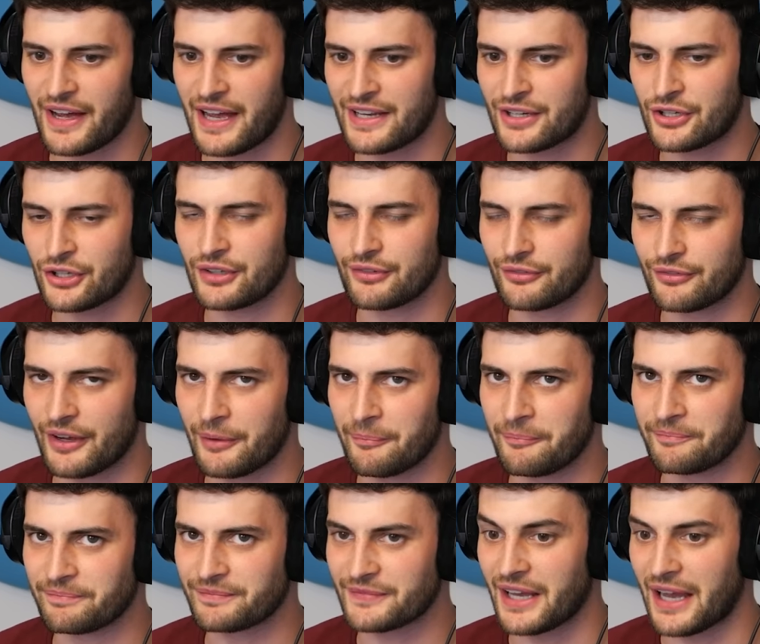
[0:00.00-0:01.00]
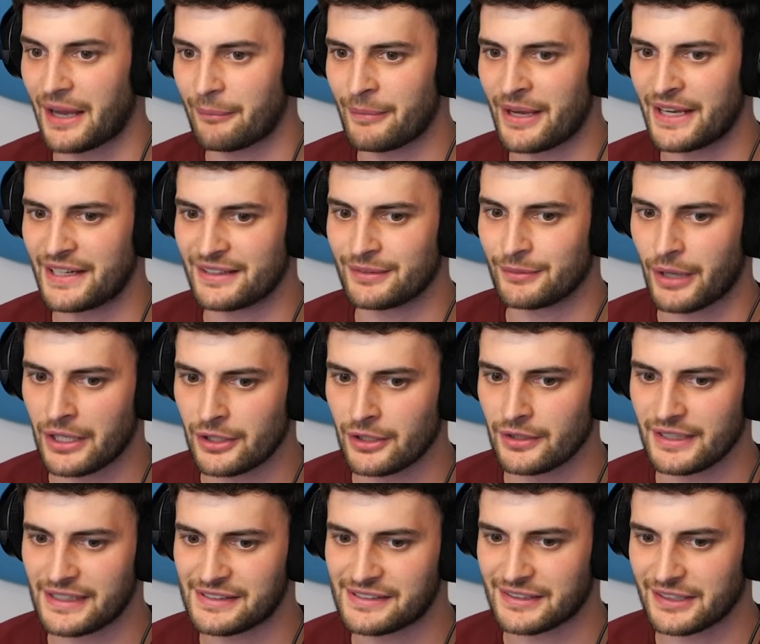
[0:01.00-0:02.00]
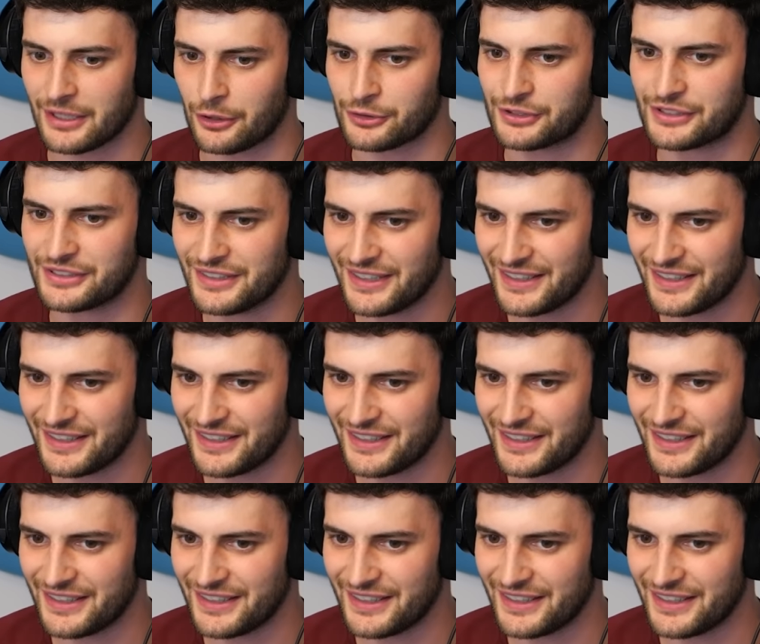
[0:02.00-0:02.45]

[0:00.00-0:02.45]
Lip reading: He could have made it a lot less close.